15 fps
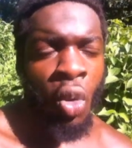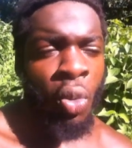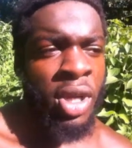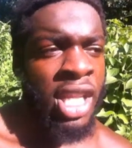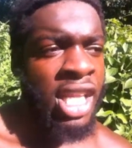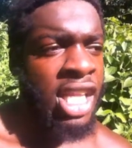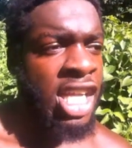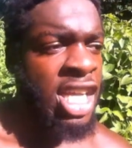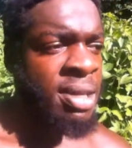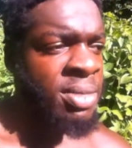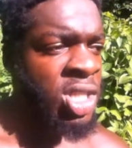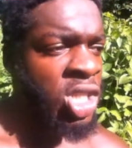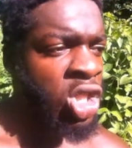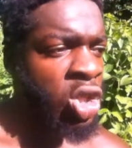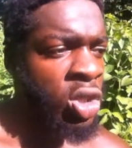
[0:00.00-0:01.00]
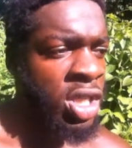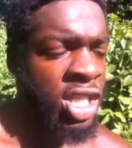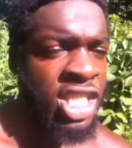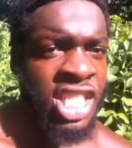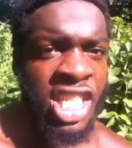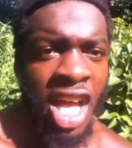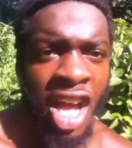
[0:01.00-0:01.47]
when it comes to
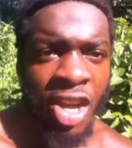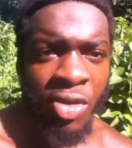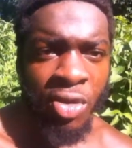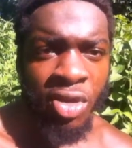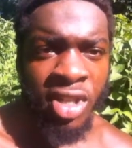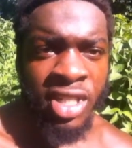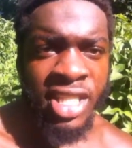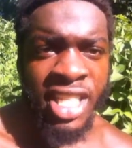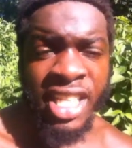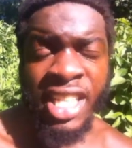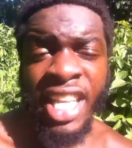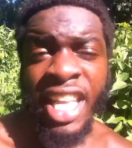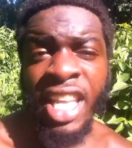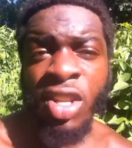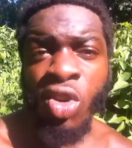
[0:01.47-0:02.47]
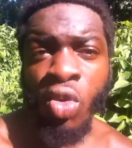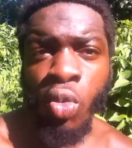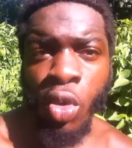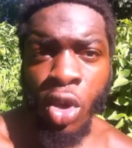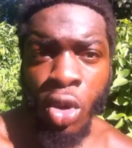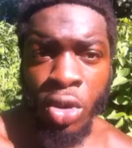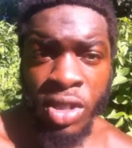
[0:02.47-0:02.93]
the chakras and the inner
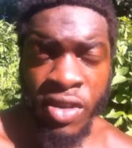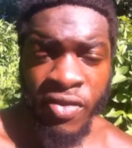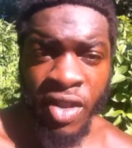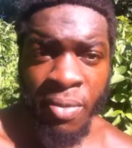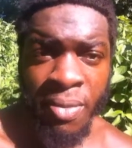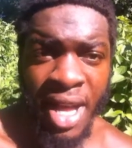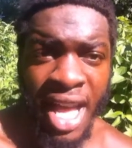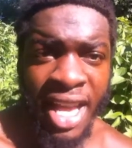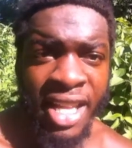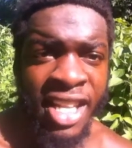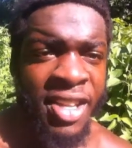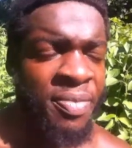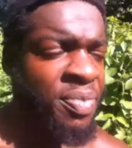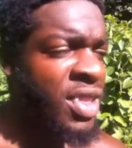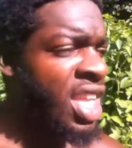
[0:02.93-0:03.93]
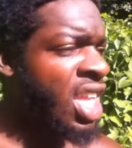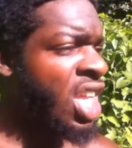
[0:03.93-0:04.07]
worlds of the body.